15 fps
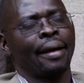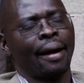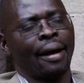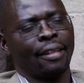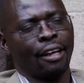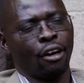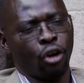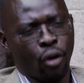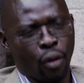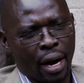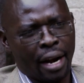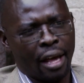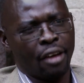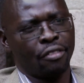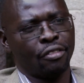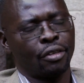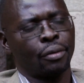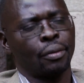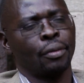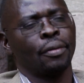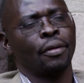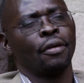and the lower level
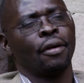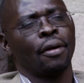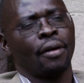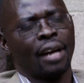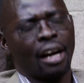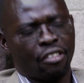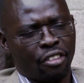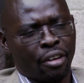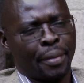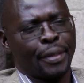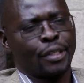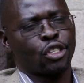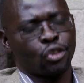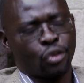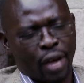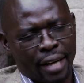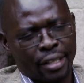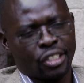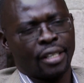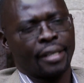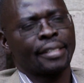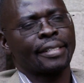government
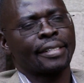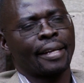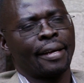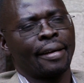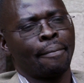structures.